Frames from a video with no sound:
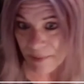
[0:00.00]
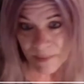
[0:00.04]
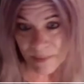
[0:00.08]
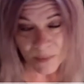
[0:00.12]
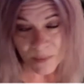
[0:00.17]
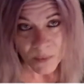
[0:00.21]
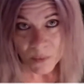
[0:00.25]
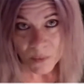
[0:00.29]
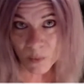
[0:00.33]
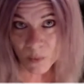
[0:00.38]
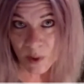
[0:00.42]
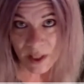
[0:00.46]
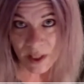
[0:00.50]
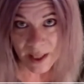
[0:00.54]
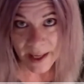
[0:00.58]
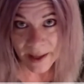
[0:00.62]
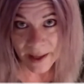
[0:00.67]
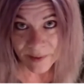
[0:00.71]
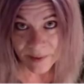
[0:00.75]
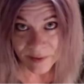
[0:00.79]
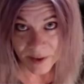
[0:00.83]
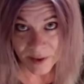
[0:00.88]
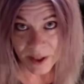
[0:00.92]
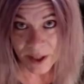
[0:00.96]
what I
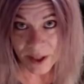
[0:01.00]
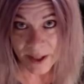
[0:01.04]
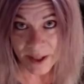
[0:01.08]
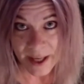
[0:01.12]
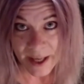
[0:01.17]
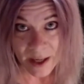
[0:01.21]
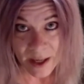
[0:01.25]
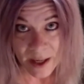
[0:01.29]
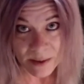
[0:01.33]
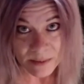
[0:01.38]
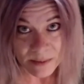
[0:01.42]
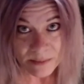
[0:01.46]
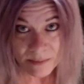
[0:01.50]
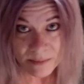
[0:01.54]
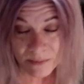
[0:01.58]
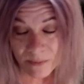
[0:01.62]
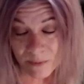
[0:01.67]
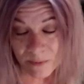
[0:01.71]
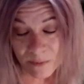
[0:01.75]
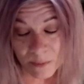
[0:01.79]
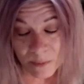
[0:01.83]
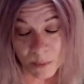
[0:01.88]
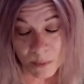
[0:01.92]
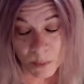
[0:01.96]
have figured out
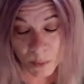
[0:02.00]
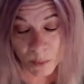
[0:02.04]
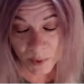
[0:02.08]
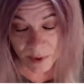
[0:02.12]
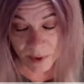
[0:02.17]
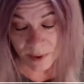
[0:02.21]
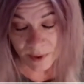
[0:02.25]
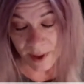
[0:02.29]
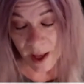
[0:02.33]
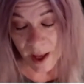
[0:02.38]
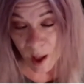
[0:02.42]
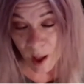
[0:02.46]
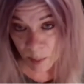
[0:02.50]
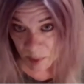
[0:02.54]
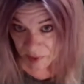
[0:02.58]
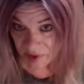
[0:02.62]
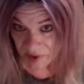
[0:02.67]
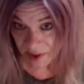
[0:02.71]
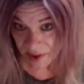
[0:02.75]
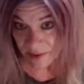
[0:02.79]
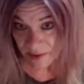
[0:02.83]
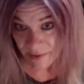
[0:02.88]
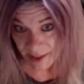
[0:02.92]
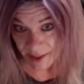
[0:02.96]
with the help of
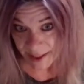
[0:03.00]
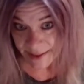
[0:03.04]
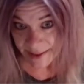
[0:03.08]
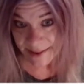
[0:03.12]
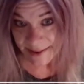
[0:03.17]
CVSA